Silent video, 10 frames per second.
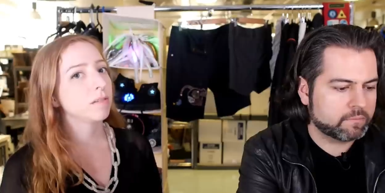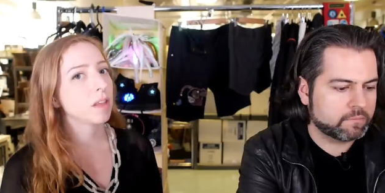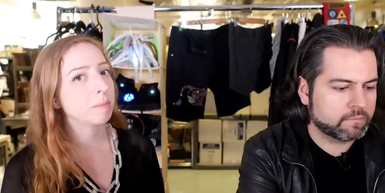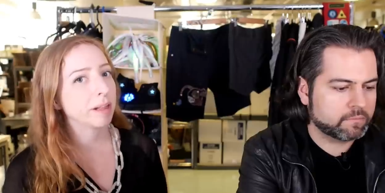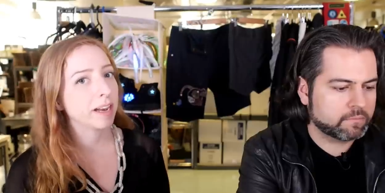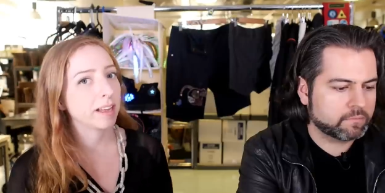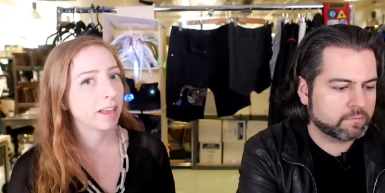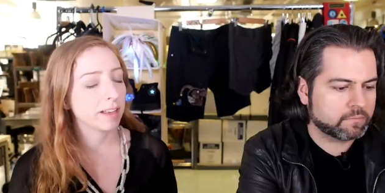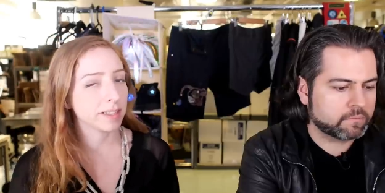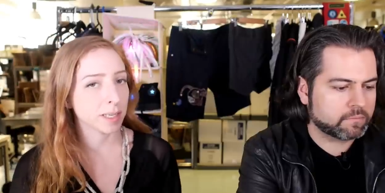Speaker 1: they played a gig
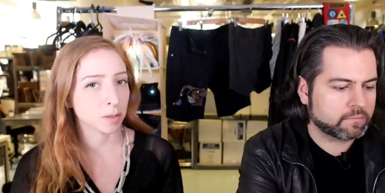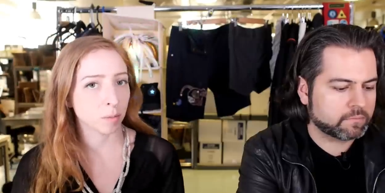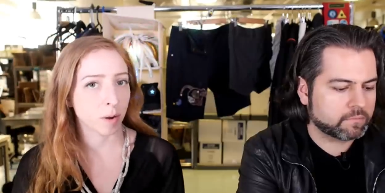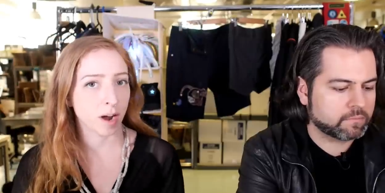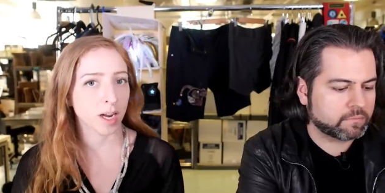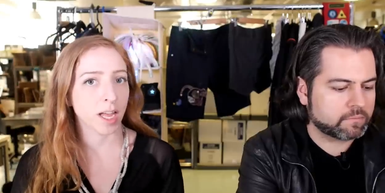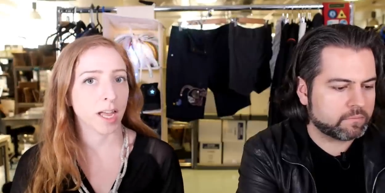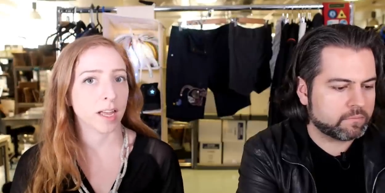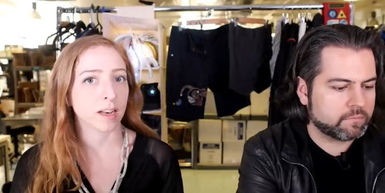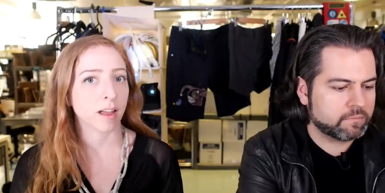in Central Park,
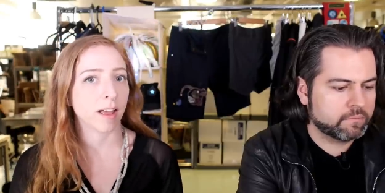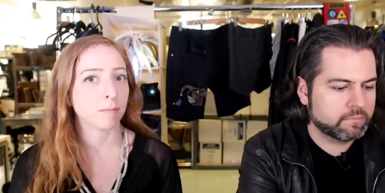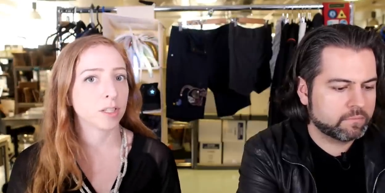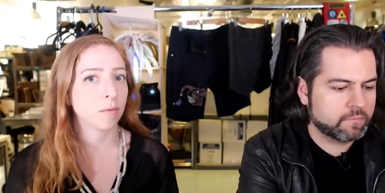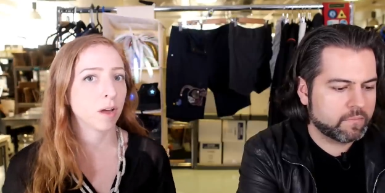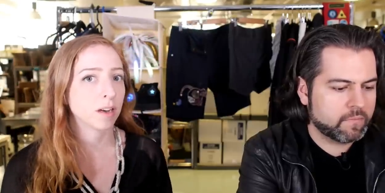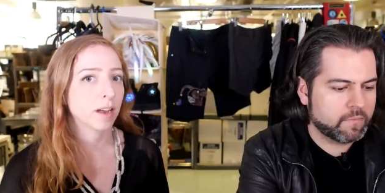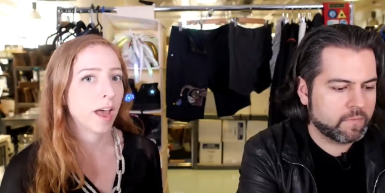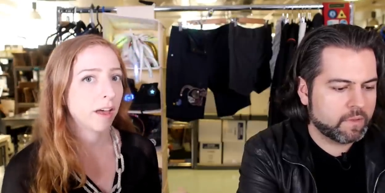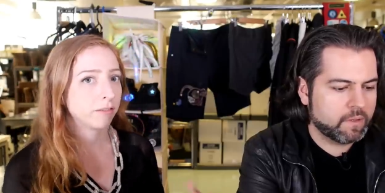and um, she wanted to
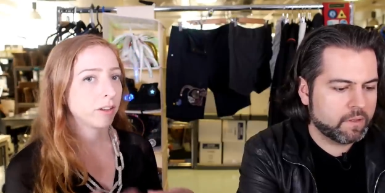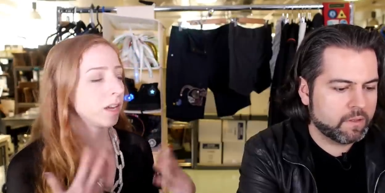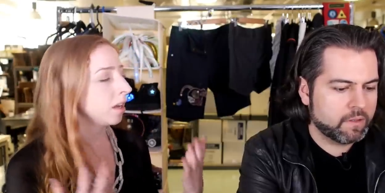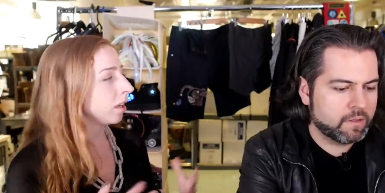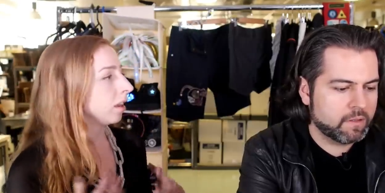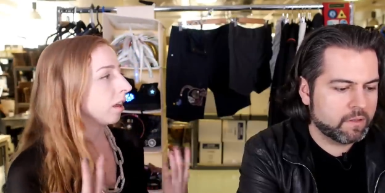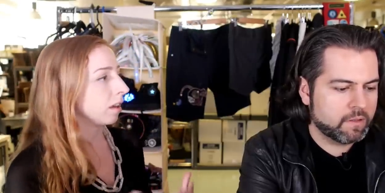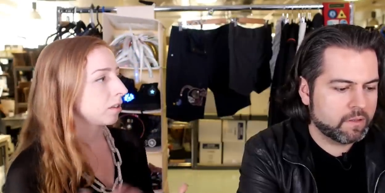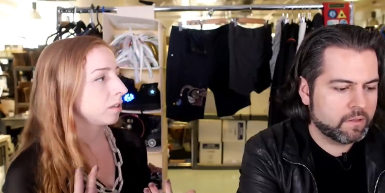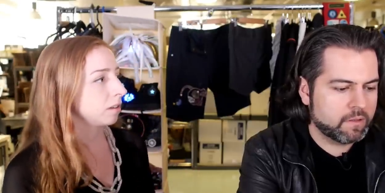have the
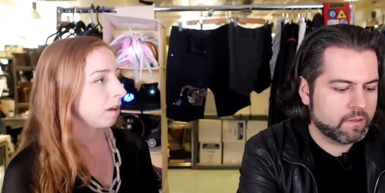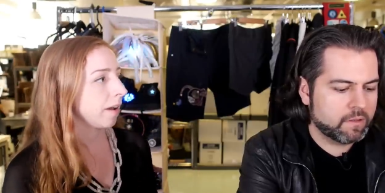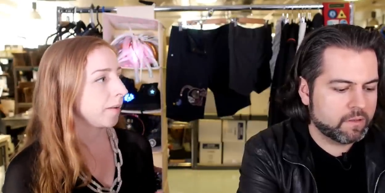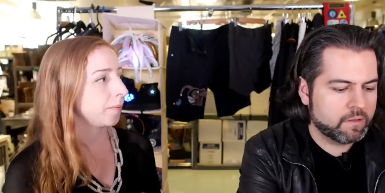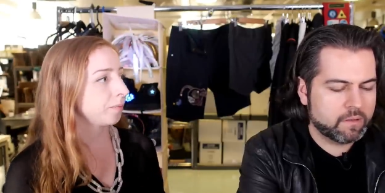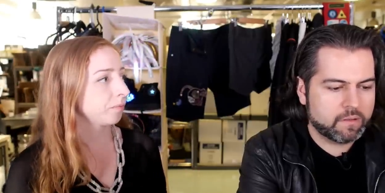um,